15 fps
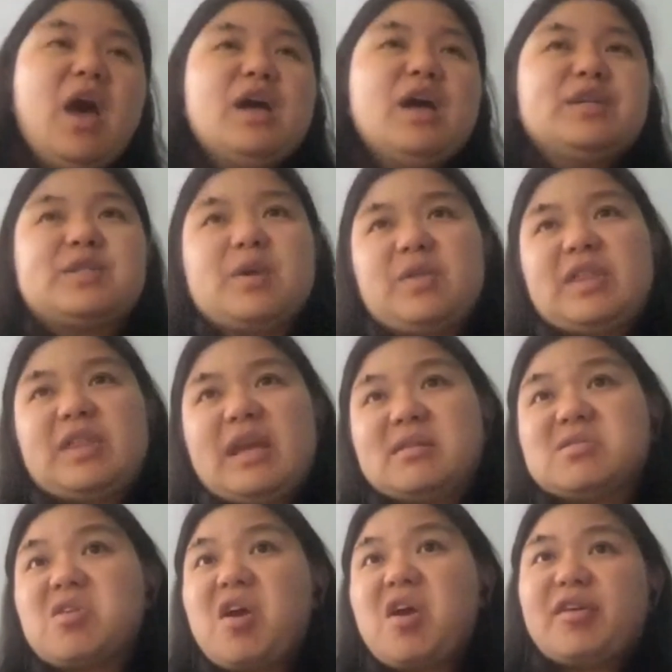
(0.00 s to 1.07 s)
So
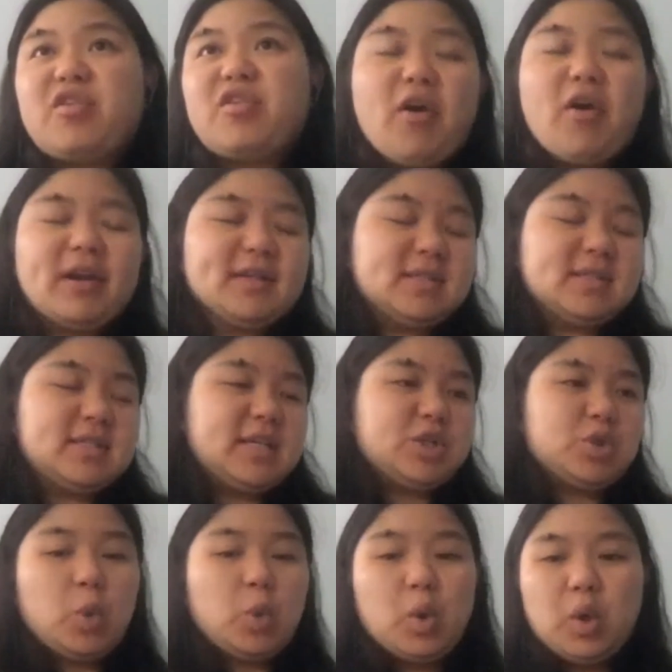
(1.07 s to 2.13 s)
things like non
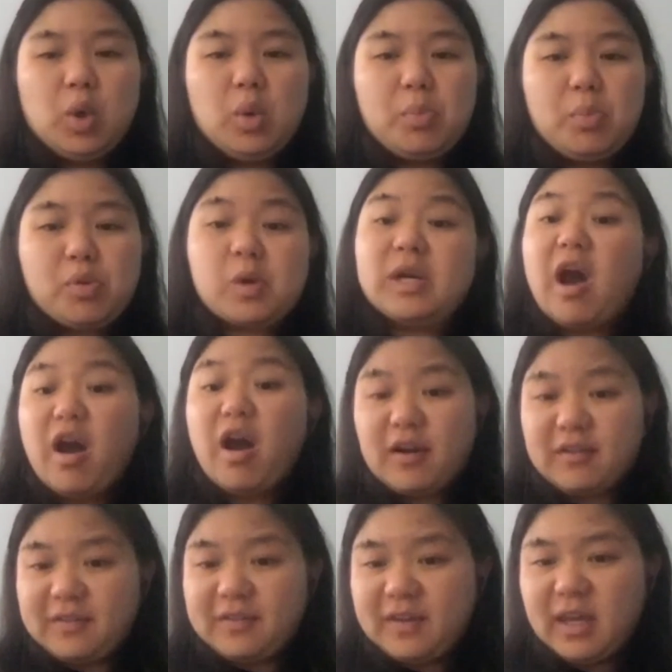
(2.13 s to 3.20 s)
consensual
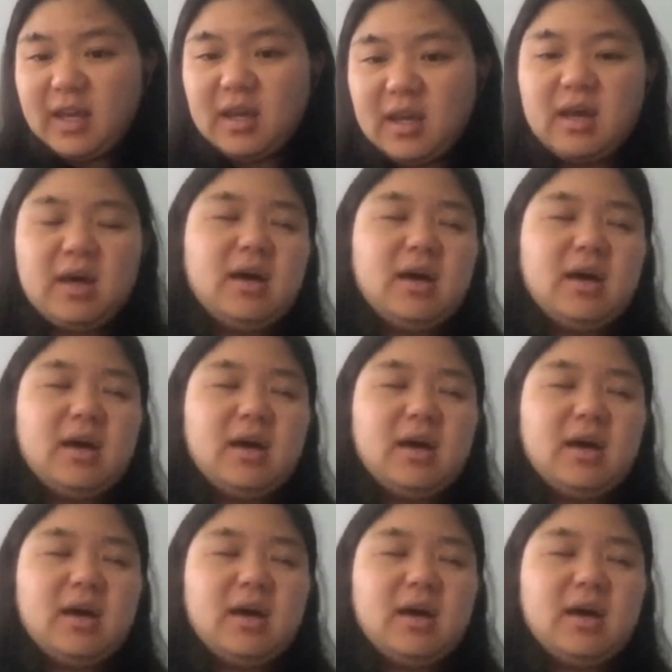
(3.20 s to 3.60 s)
pornography,